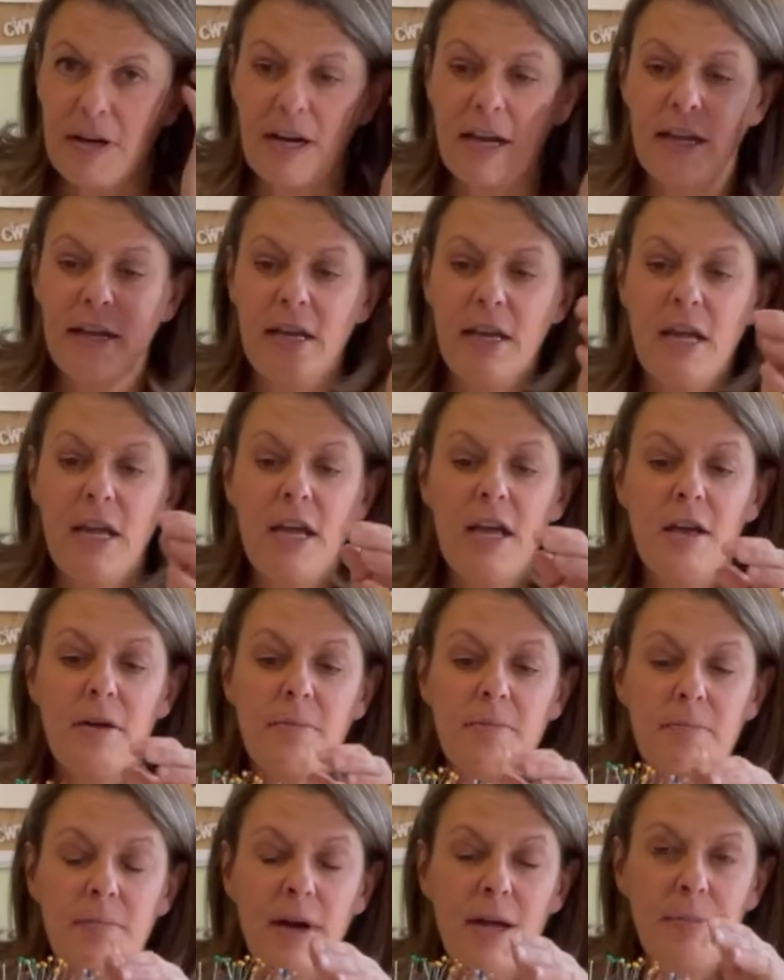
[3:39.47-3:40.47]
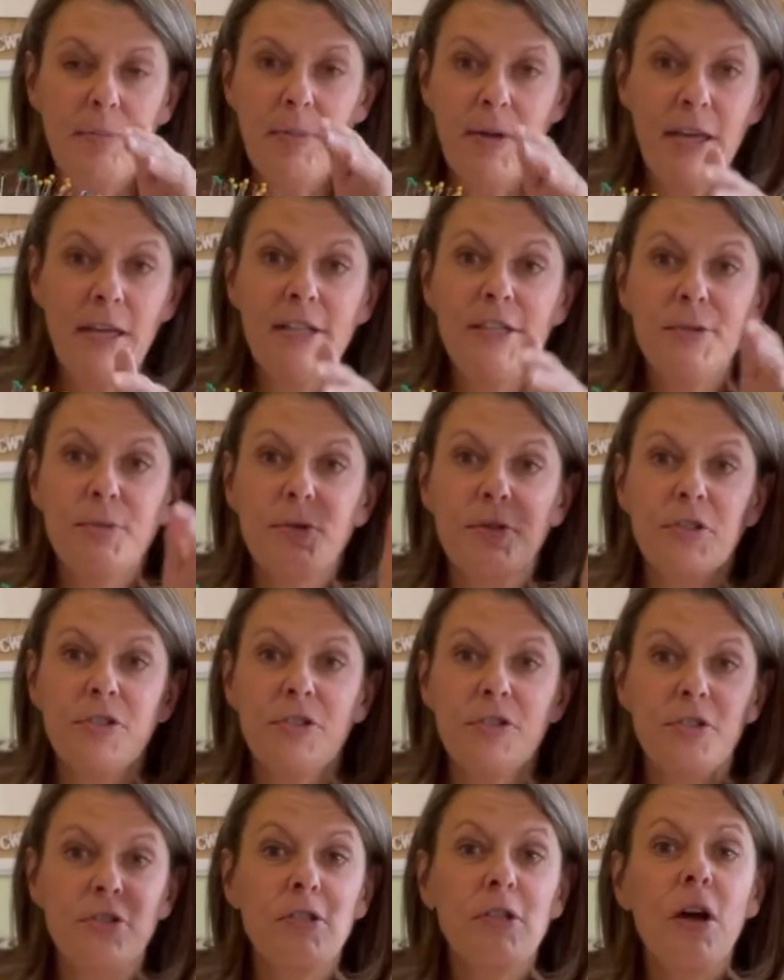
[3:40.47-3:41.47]
and my pins were
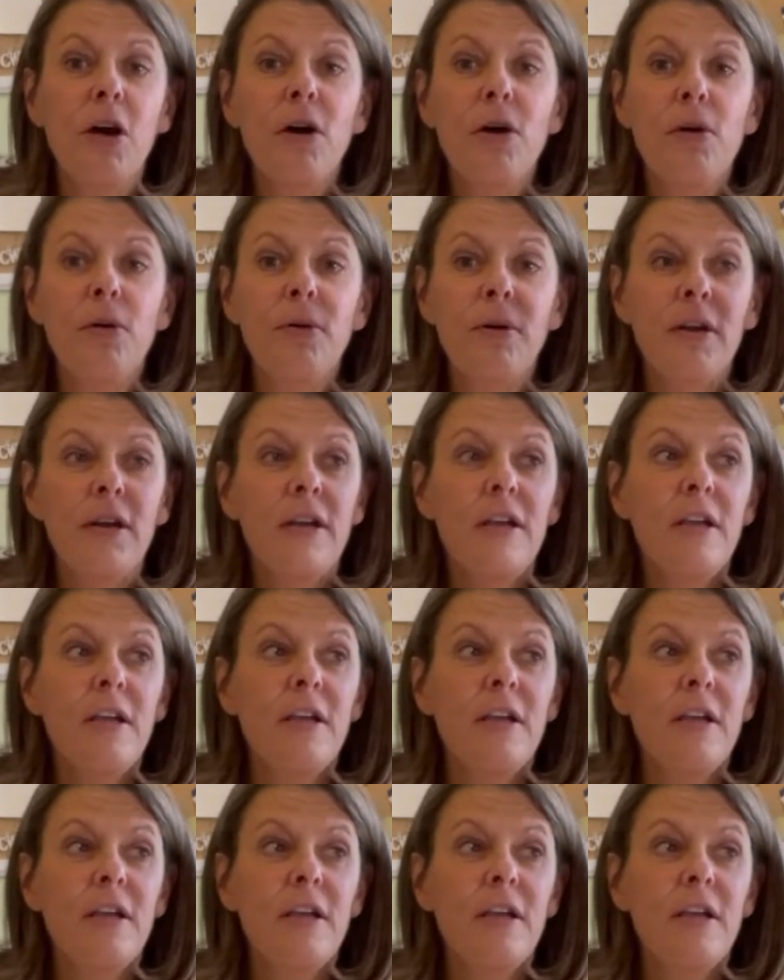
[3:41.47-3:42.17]
so